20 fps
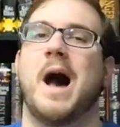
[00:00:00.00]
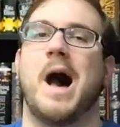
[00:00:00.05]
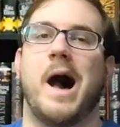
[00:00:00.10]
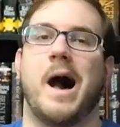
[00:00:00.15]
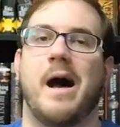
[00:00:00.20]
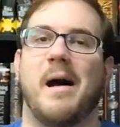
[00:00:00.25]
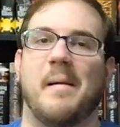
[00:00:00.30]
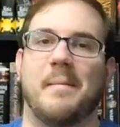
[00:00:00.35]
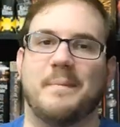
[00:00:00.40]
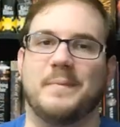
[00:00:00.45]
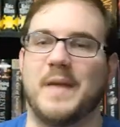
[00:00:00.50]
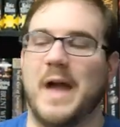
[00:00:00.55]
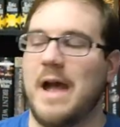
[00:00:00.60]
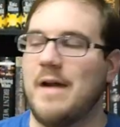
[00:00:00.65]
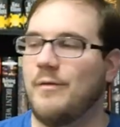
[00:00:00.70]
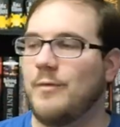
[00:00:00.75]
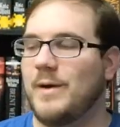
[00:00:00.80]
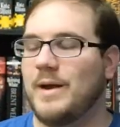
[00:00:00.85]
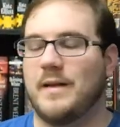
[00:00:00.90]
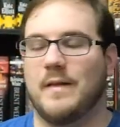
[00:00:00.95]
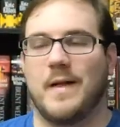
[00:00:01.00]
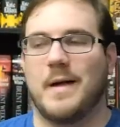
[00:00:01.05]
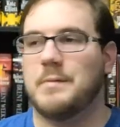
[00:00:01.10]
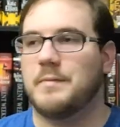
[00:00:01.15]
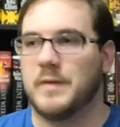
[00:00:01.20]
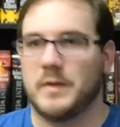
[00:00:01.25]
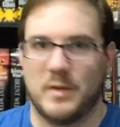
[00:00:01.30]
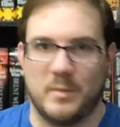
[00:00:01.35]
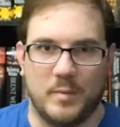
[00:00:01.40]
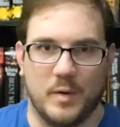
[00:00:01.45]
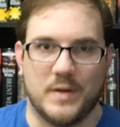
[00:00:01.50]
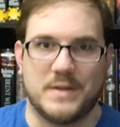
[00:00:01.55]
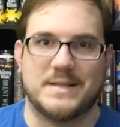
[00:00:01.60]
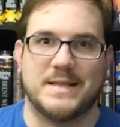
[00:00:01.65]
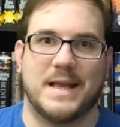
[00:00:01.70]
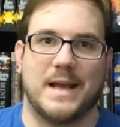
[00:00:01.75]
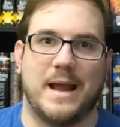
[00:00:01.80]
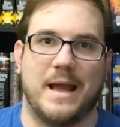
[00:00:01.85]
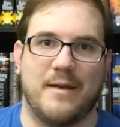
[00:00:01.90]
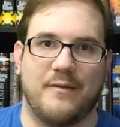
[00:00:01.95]
I've read a lot of other
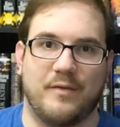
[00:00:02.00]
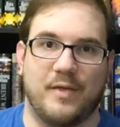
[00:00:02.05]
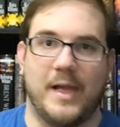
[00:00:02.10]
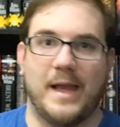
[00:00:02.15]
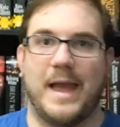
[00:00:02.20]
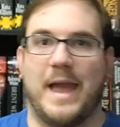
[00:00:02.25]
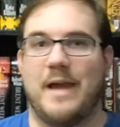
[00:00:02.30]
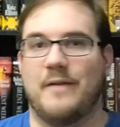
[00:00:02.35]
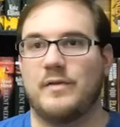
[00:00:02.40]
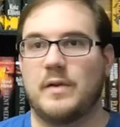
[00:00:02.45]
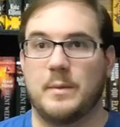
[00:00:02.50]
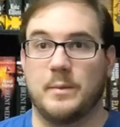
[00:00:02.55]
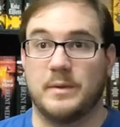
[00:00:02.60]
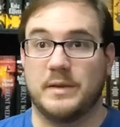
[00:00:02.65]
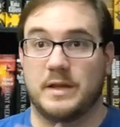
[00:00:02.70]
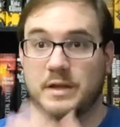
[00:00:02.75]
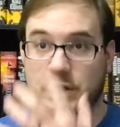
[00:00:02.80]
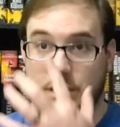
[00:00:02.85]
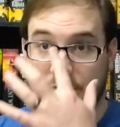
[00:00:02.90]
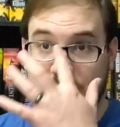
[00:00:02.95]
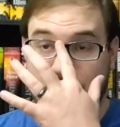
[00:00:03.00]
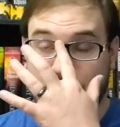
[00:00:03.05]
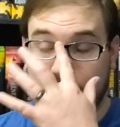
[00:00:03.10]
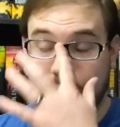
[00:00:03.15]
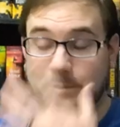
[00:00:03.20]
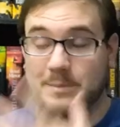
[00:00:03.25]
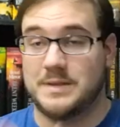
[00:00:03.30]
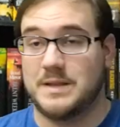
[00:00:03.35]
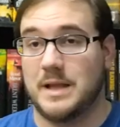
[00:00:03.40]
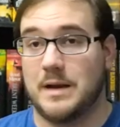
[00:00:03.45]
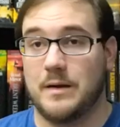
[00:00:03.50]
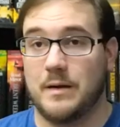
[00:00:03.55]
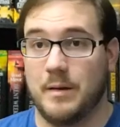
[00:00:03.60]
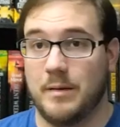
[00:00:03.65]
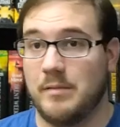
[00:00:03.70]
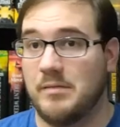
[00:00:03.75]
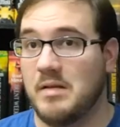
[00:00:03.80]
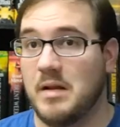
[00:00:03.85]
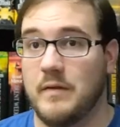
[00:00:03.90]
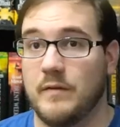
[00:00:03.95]
books that have like heavy religious themes that
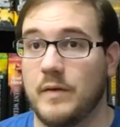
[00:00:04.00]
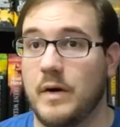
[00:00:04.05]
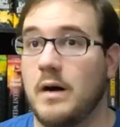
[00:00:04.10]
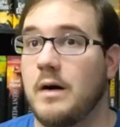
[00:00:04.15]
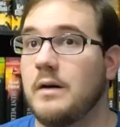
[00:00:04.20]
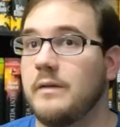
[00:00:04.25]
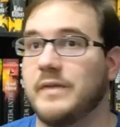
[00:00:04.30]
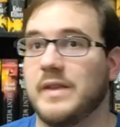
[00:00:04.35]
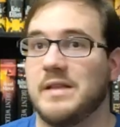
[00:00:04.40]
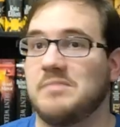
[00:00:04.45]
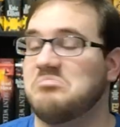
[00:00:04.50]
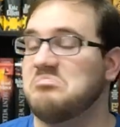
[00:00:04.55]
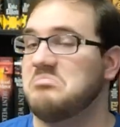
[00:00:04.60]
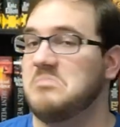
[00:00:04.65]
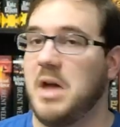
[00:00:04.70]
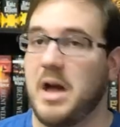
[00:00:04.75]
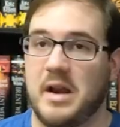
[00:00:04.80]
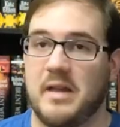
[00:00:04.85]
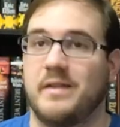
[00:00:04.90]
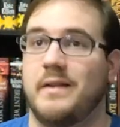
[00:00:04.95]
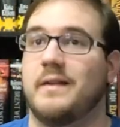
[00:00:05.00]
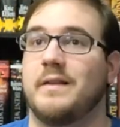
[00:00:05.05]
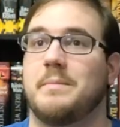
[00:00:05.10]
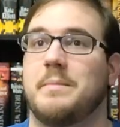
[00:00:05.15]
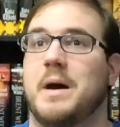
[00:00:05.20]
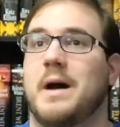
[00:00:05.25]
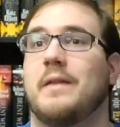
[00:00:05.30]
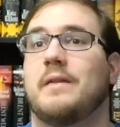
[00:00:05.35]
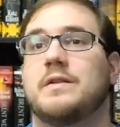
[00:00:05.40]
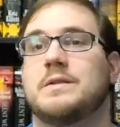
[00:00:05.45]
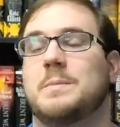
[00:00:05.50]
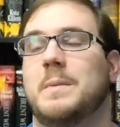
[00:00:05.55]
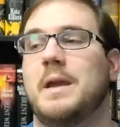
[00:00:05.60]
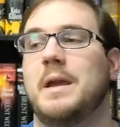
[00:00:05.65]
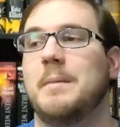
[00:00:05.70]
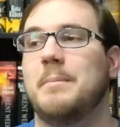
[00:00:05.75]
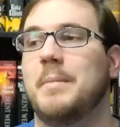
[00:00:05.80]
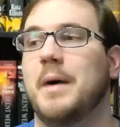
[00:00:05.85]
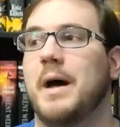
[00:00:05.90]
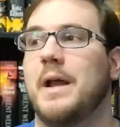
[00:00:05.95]
are involved. Not a thing that bothers
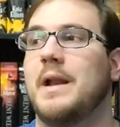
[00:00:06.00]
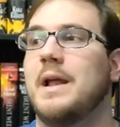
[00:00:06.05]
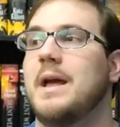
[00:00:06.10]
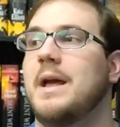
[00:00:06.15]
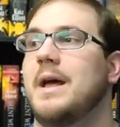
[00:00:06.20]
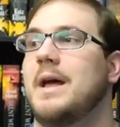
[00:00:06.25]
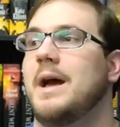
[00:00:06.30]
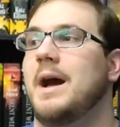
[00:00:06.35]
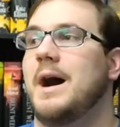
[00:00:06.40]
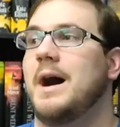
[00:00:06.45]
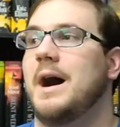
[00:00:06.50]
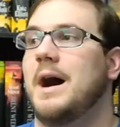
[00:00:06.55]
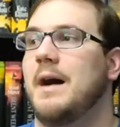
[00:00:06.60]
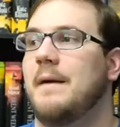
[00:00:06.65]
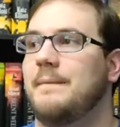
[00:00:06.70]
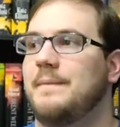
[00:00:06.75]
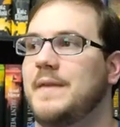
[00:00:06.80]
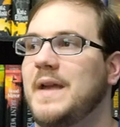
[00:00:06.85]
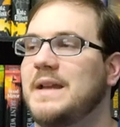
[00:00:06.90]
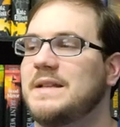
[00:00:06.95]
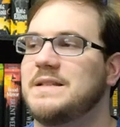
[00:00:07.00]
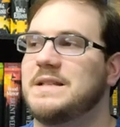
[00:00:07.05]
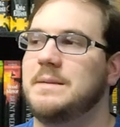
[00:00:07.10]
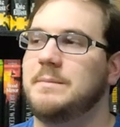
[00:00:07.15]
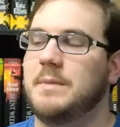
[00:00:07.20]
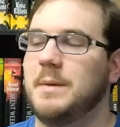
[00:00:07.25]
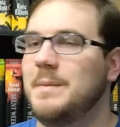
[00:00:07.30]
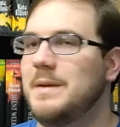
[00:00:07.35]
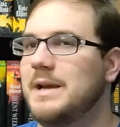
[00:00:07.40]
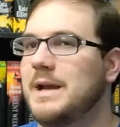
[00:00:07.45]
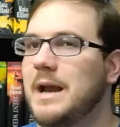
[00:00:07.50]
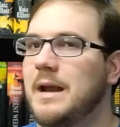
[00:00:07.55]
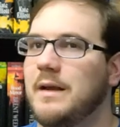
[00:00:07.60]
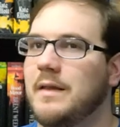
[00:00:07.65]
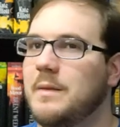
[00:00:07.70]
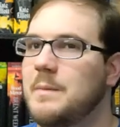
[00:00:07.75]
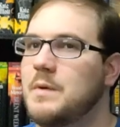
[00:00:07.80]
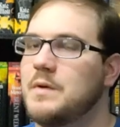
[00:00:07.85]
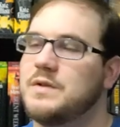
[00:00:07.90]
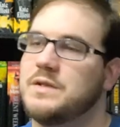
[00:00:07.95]
me, but that seemed to be
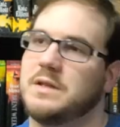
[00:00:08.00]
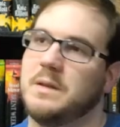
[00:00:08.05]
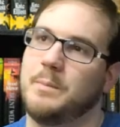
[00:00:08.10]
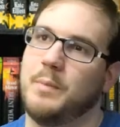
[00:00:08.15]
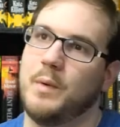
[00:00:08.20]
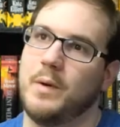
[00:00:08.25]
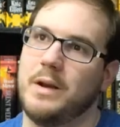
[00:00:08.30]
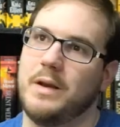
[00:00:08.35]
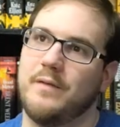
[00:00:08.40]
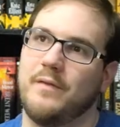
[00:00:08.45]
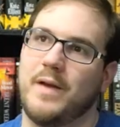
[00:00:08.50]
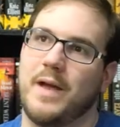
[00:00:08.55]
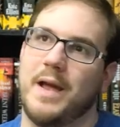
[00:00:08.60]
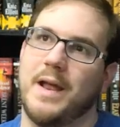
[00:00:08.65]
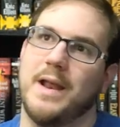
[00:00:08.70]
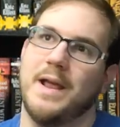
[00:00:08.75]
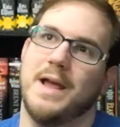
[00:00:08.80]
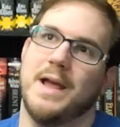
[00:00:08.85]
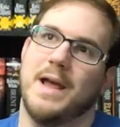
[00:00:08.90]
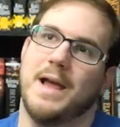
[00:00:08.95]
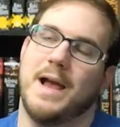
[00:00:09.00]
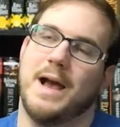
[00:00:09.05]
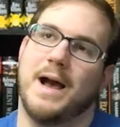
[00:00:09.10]
kind of the most of the point of it.